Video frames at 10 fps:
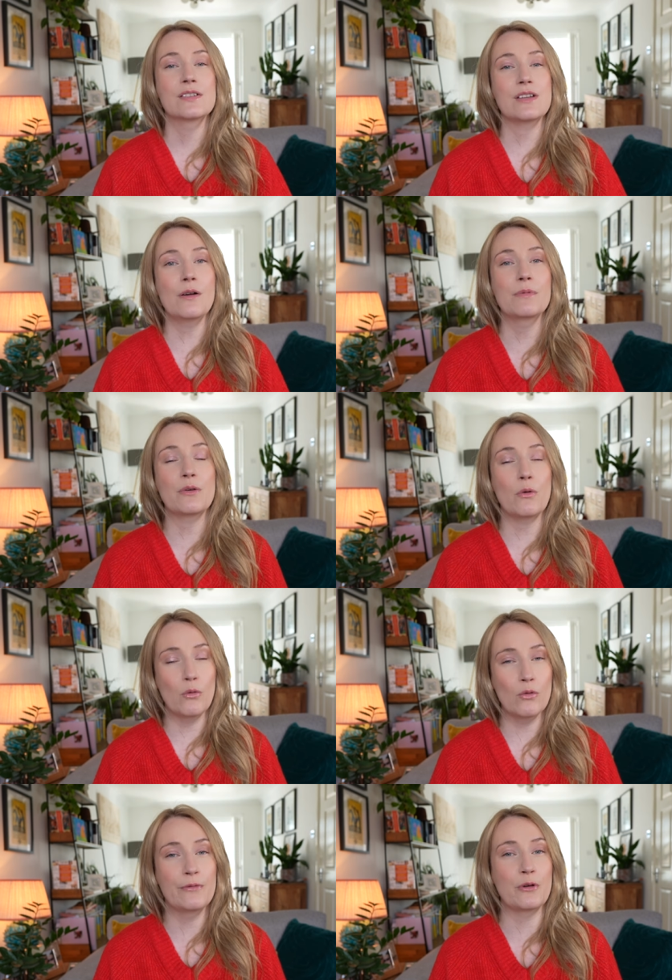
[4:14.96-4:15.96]
Start with
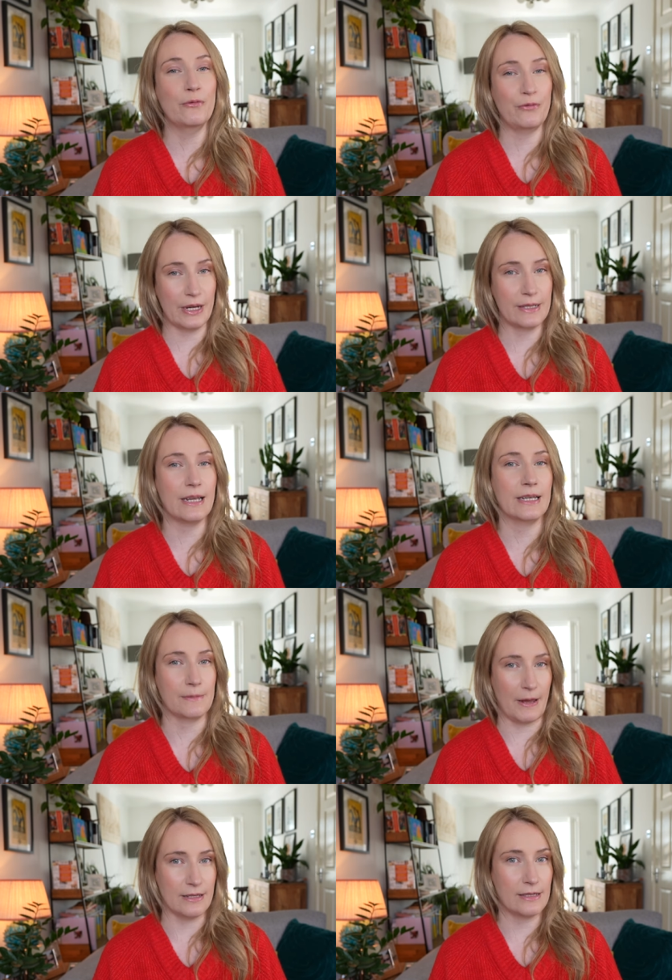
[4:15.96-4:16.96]
all of your fixed
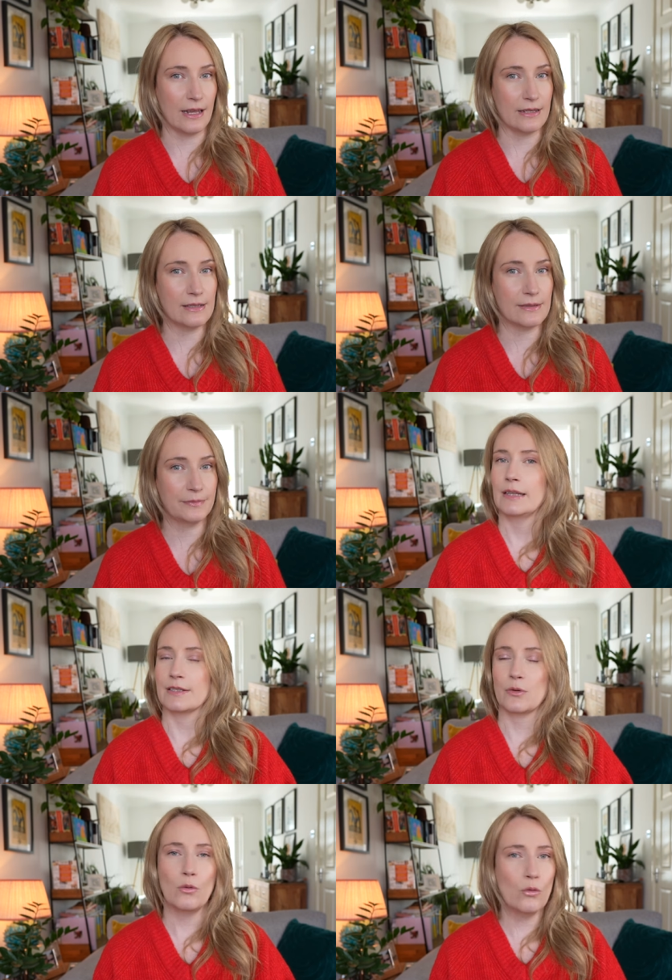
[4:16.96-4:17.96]
expenses.
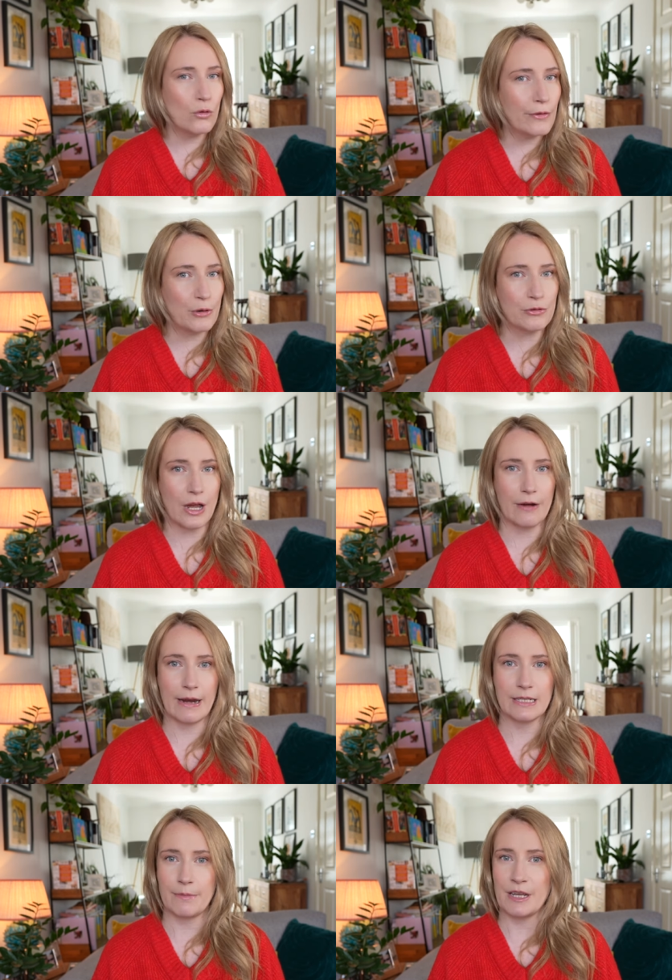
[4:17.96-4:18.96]
That's all of your
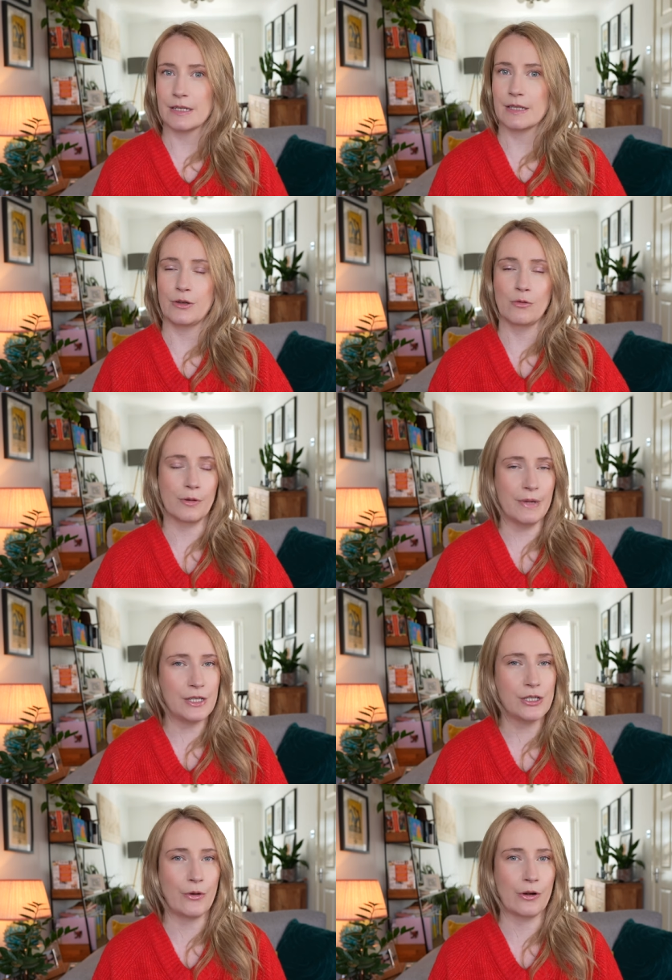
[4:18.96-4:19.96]
direct debits that you're
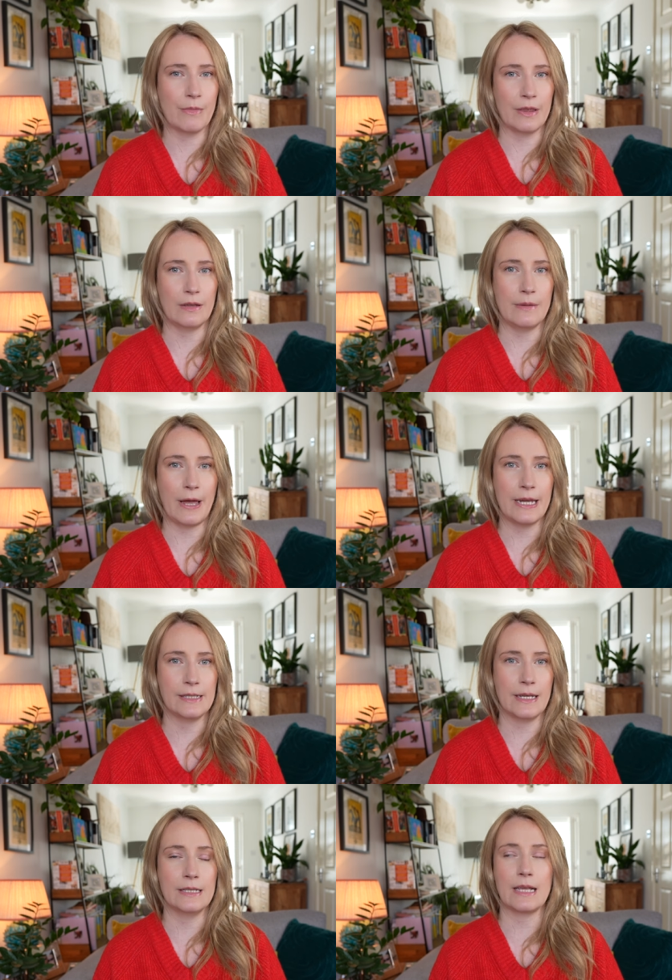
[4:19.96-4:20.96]
committed to on a monthly
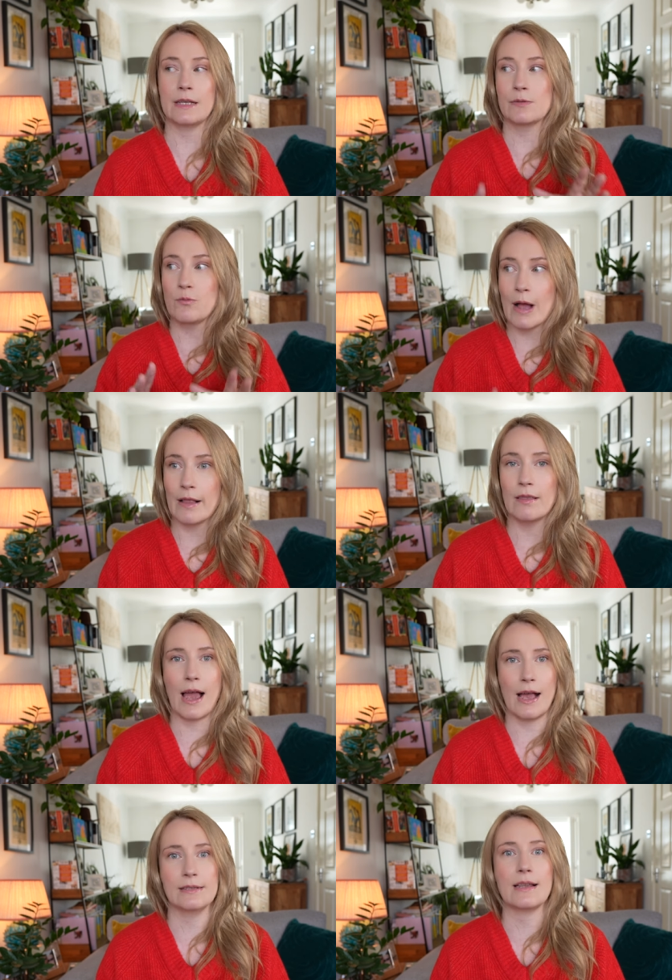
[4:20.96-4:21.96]
basis, as well
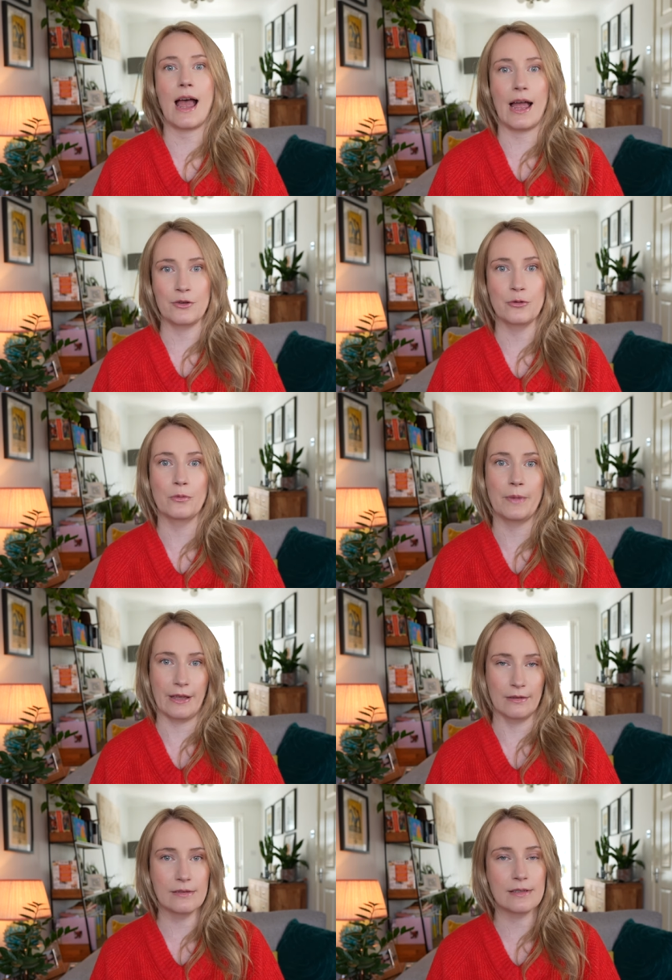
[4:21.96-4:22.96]
as annual
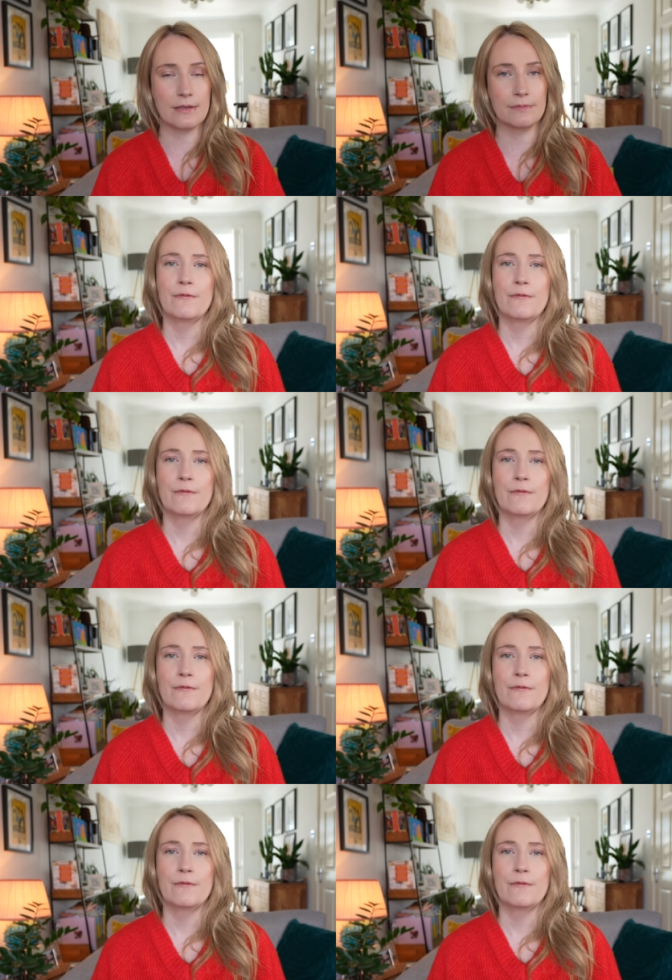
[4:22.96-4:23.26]
bills.